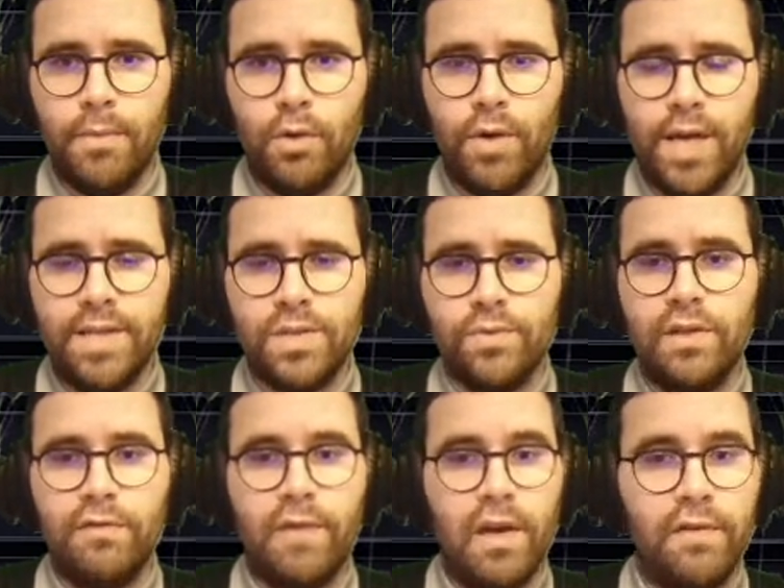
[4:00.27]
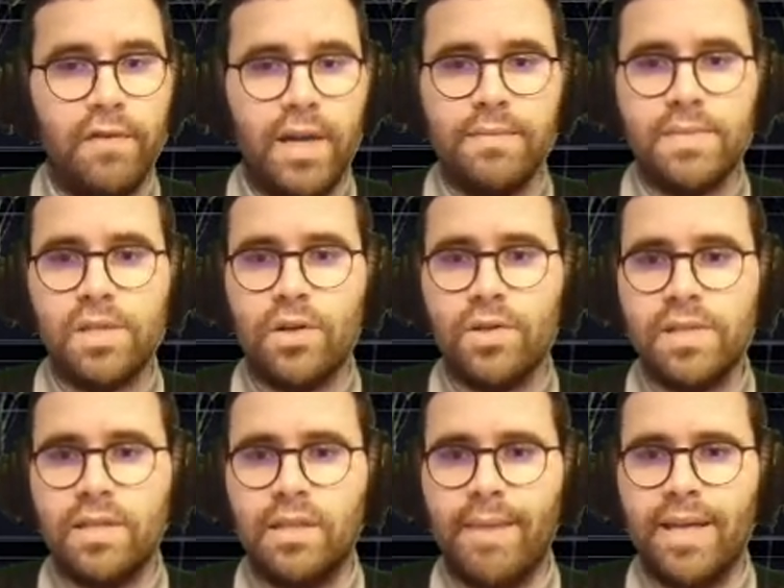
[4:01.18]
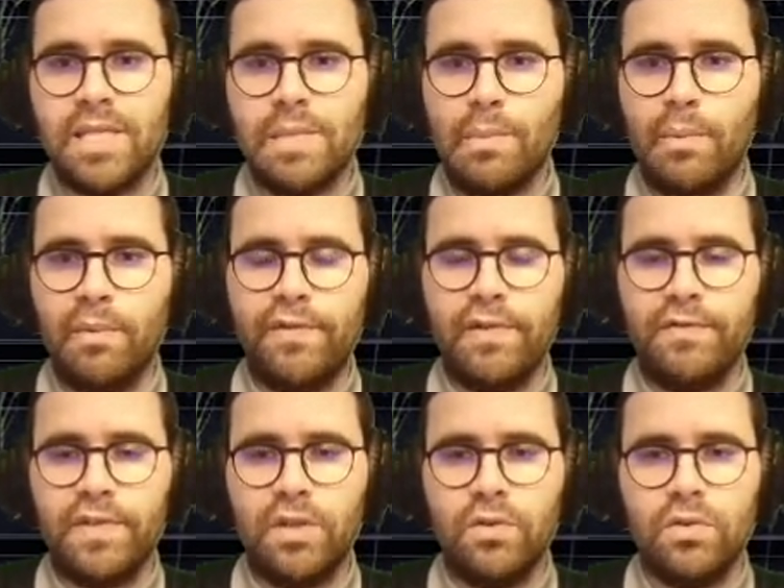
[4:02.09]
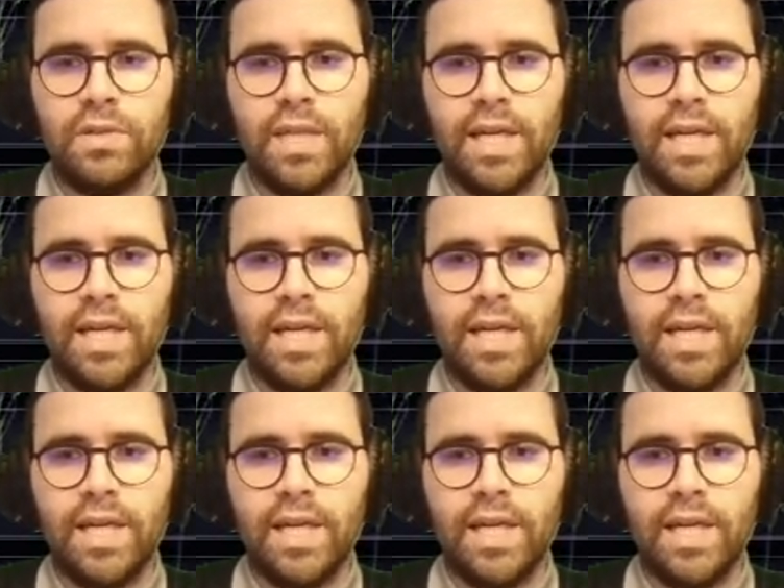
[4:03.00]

right, so tier 5 items costing the maximum of 50 gold,